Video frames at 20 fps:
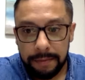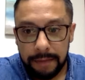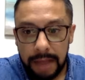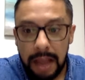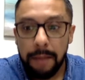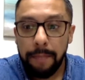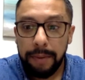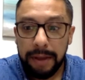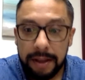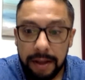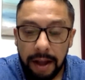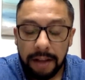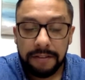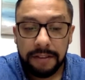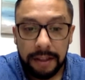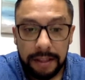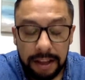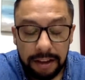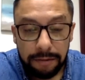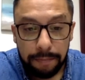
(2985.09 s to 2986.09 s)
And because
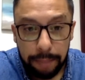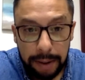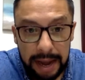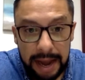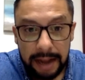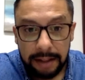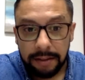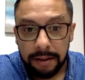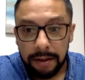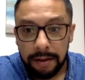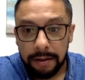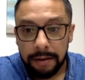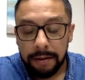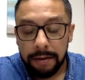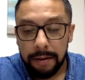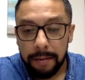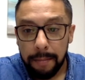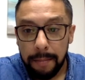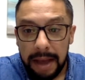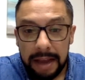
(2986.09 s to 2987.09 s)
of this pact,
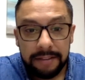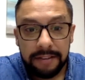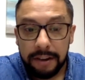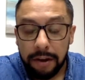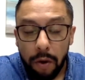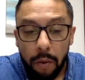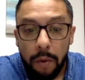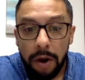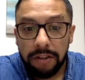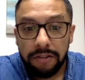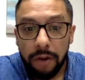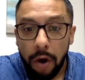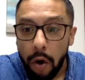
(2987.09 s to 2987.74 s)
Mexico wants